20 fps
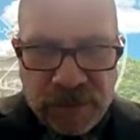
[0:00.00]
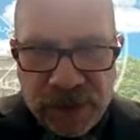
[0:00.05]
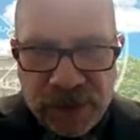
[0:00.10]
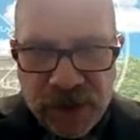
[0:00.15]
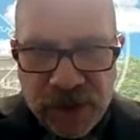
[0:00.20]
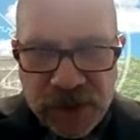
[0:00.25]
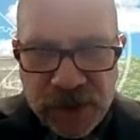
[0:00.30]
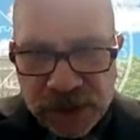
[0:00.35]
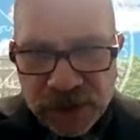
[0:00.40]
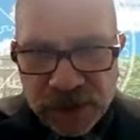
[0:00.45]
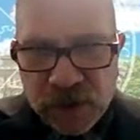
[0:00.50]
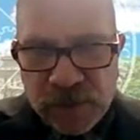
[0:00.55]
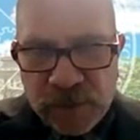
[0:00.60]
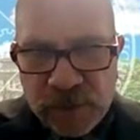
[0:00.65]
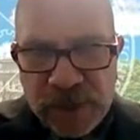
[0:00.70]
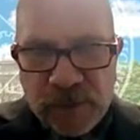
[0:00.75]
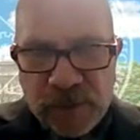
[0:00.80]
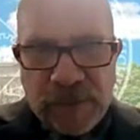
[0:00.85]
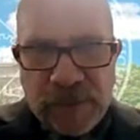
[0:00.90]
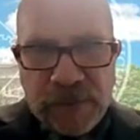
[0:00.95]
child whom
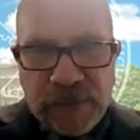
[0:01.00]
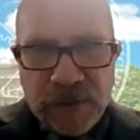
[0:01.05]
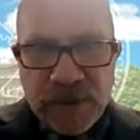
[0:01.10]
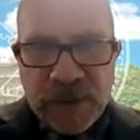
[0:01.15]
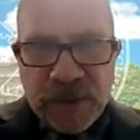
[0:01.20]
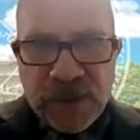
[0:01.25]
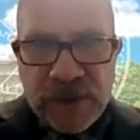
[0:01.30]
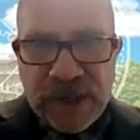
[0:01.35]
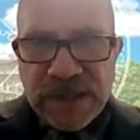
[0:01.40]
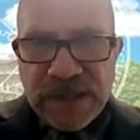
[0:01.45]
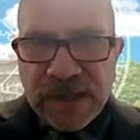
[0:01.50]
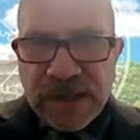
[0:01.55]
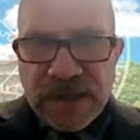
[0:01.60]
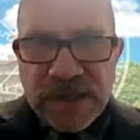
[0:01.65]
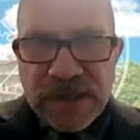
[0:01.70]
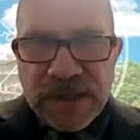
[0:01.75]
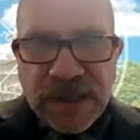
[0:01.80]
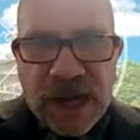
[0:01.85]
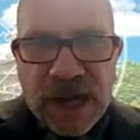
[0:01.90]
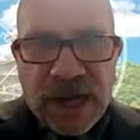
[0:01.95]
he refers to as his
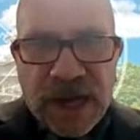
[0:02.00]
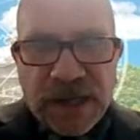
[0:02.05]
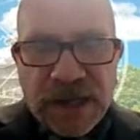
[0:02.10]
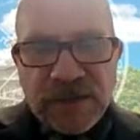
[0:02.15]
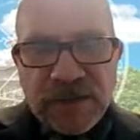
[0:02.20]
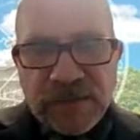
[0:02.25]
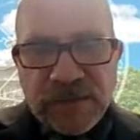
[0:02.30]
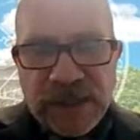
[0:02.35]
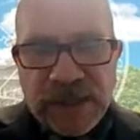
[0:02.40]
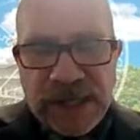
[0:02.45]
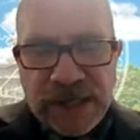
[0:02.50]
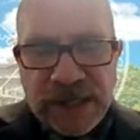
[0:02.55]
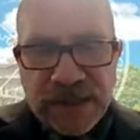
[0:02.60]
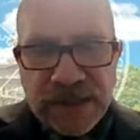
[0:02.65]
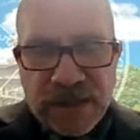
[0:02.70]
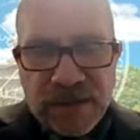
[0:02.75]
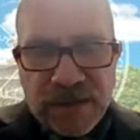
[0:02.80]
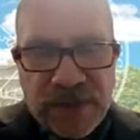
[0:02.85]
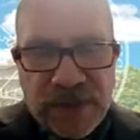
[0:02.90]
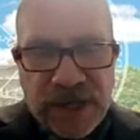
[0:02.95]
son, who he has
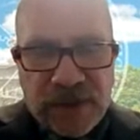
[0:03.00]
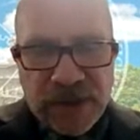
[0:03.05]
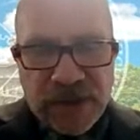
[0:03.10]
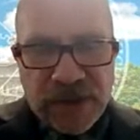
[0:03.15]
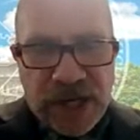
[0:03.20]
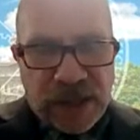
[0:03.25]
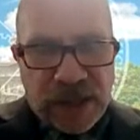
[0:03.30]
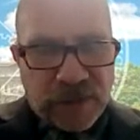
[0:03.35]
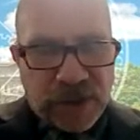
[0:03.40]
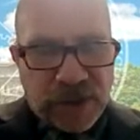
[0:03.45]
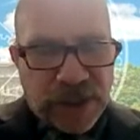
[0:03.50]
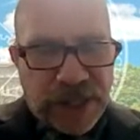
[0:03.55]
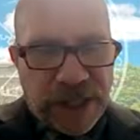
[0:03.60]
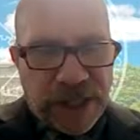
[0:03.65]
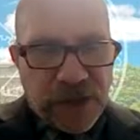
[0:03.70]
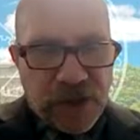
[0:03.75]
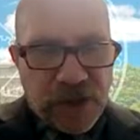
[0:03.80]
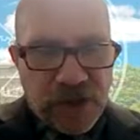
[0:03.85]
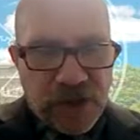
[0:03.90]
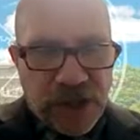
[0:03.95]
a parent-child
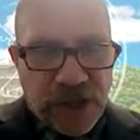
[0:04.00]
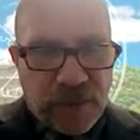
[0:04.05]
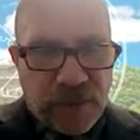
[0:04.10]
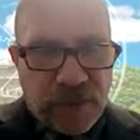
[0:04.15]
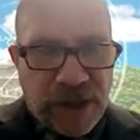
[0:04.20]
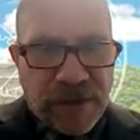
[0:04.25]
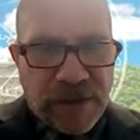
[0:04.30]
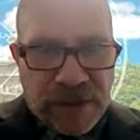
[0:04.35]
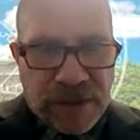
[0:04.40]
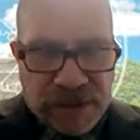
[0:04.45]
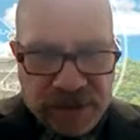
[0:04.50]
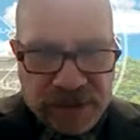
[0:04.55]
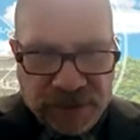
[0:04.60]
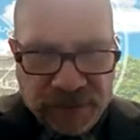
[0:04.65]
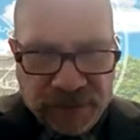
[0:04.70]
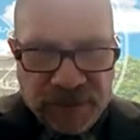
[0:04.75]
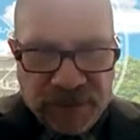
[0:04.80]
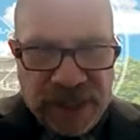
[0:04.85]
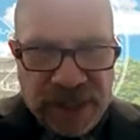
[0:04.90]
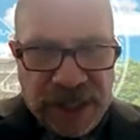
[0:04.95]
relationship with.
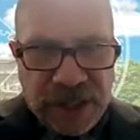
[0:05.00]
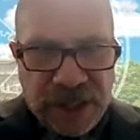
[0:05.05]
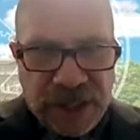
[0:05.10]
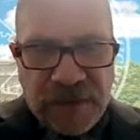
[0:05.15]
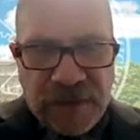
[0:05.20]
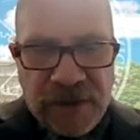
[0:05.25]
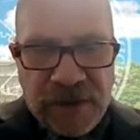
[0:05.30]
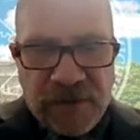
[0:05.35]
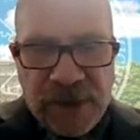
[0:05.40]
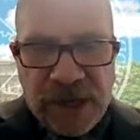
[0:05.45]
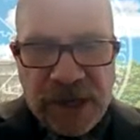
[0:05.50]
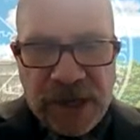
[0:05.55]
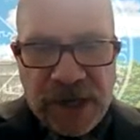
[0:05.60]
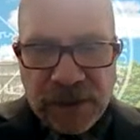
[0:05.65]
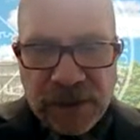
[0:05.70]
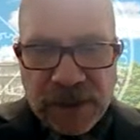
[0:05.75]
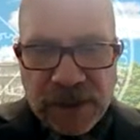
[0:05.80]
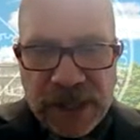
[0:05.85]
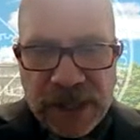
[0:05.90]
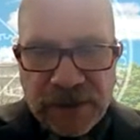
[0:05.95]
But I know that there have been
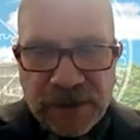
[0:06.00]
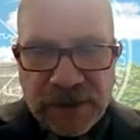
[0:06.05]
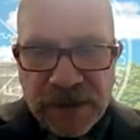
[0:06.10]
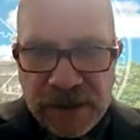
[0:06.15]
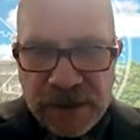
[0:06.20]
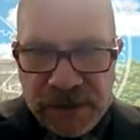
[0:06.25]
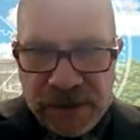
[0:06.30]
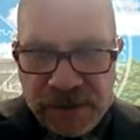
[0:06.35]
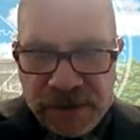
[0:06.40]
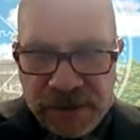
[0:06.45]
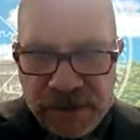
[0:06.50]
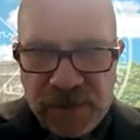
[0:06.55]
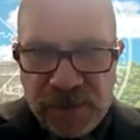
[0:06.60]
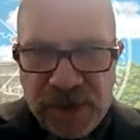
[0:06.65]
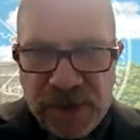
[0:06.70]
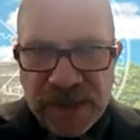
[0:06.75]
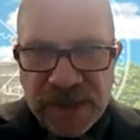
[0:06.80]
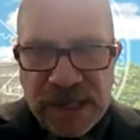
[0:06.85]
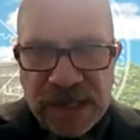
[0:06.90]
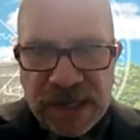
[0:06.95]
other letters that have
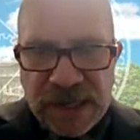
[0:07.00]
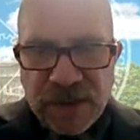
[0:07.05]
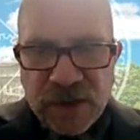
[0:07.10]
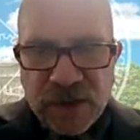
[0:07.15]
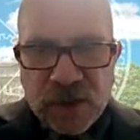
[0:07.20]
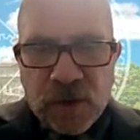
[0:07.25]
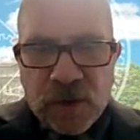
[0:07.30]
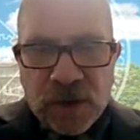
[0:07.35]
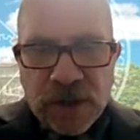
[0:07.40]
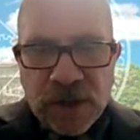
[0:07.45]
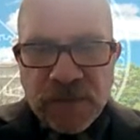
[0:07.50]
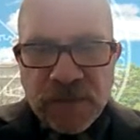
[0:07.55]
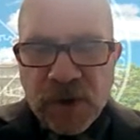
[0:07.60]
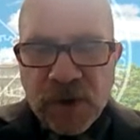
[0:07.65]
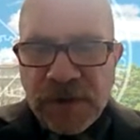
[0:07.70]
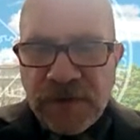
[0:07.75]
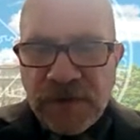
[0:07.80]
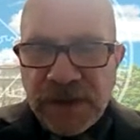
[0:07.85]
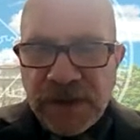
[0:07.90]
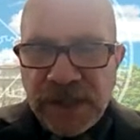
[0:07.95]
been sent to the courts,
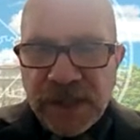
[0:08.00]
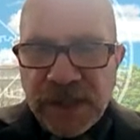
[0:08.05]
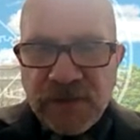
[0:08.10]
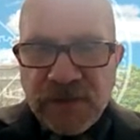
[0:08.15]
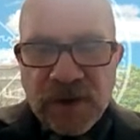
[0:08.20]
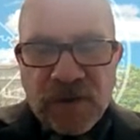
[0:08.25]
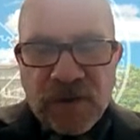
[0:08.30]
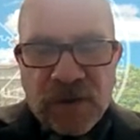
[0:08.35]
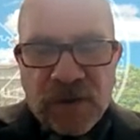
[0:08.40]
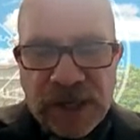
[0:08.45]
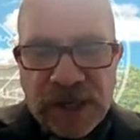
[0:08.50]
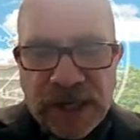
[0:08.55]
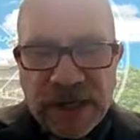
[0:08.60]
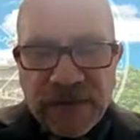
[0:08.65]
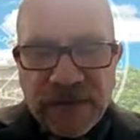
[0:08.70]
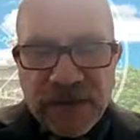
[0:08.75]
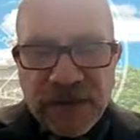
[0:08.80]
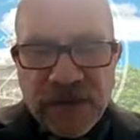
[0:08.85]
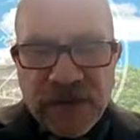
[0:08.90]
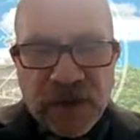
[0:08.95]
both at the district court and
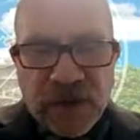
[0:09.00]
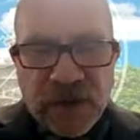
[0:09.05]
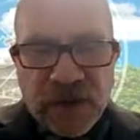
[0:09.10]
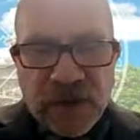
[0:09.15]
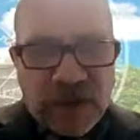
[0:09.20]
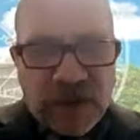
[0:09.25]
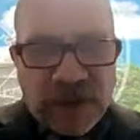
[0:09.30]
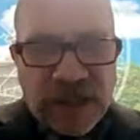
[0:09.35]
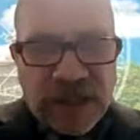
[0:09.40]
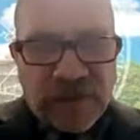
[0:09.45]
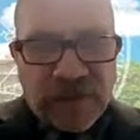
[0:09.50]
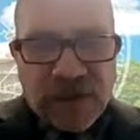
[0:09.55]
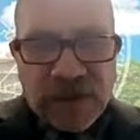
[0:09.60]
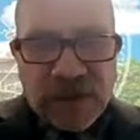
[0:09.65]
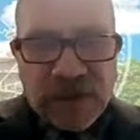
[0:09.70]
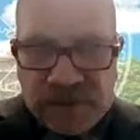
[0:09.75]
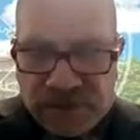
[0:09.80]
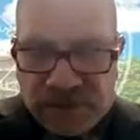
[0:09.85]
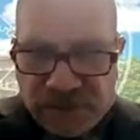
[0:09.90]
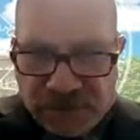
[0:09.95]
at the circuit court
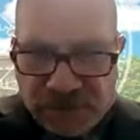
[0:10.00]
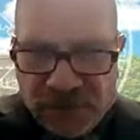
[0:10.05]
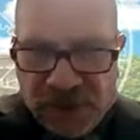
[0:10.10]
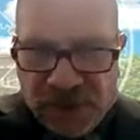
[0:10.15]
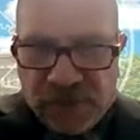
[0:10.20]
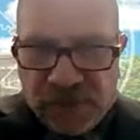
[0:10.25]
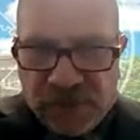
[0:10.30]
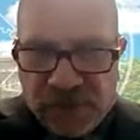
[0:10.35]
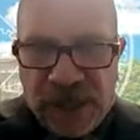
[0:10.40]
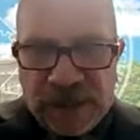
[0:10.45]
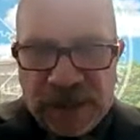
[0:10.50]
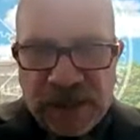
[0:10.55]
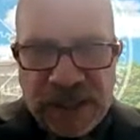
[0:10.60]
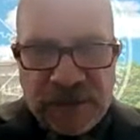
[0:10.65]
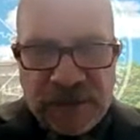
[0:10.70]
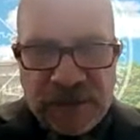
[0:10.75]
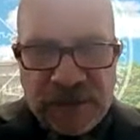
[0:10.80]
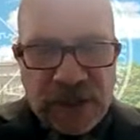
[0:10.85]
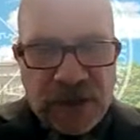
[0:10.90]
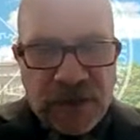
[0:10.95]
level. And
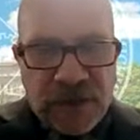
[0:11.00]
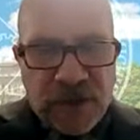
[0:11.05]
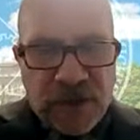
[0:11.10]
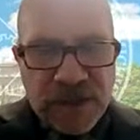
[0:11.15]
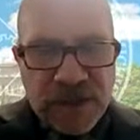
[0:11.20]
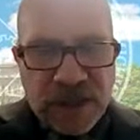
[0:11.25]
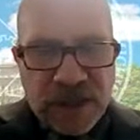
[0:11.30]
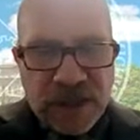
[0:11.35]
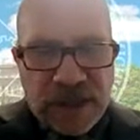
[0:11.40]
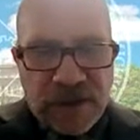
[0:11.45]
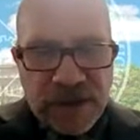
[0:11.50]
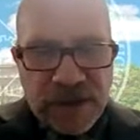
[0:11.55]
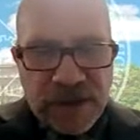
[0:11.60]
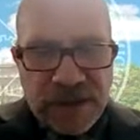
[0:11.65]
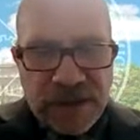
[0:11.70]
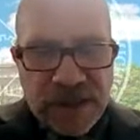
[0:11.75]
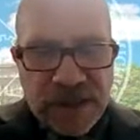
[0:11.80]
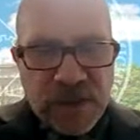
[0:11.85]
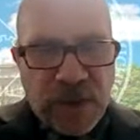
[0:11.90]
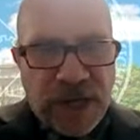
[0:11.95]
frankly, even in those letters,
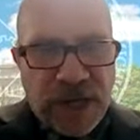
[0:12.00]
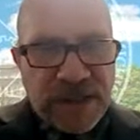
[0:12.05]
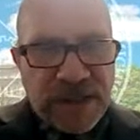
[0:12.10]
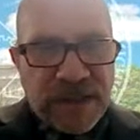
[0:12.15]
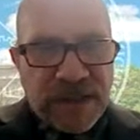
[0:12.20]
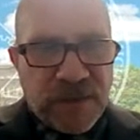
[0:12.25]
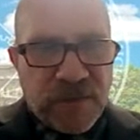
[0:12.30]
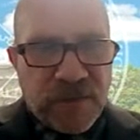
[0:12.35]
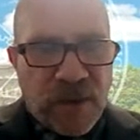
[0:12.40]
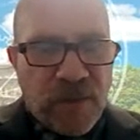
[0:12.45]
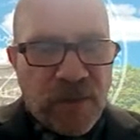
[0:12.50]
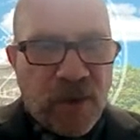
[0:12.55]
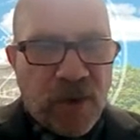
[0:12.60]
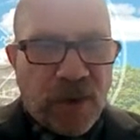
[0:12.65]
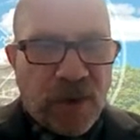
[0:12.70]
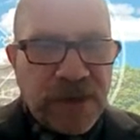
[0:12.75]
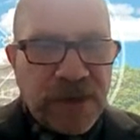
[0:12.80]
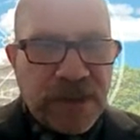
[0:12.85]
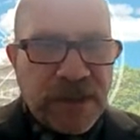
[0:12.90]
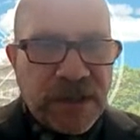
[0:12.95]
he's expressed his
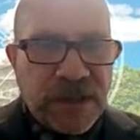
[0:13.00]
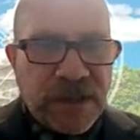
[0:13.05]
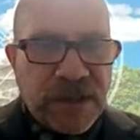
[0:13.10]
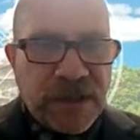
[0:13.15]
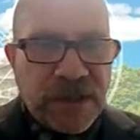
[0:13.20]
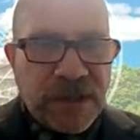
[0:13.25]
remorse